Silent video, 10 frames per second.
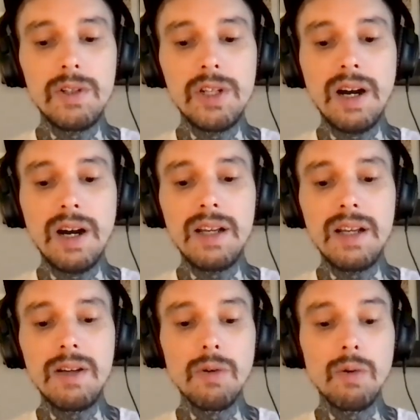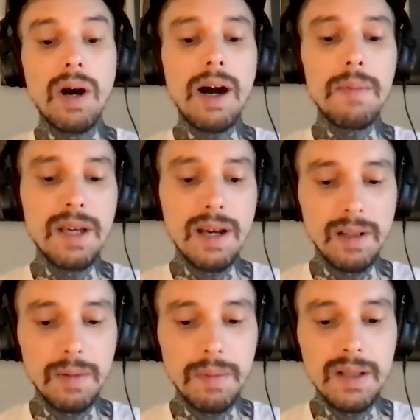jihadi or Wahhabi
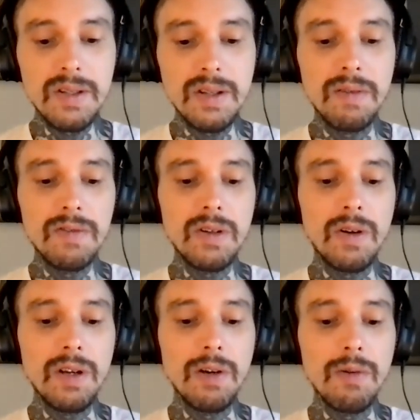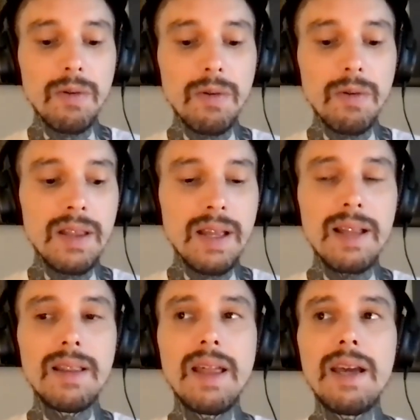elements of Saudi Arabia
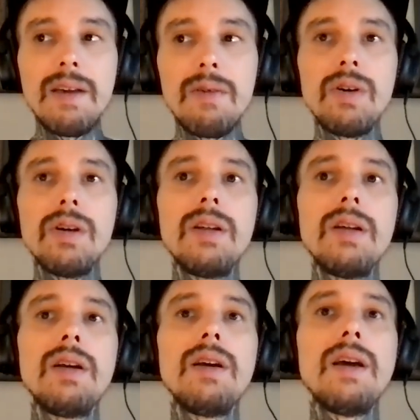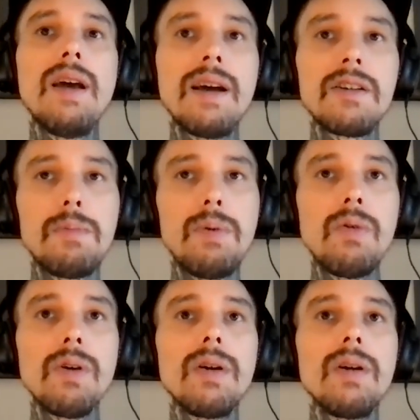that they would
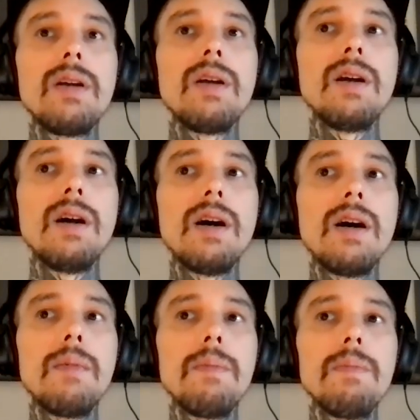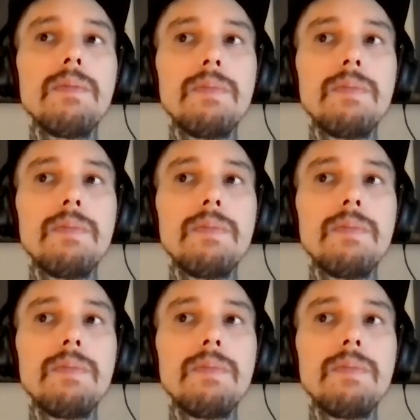export um,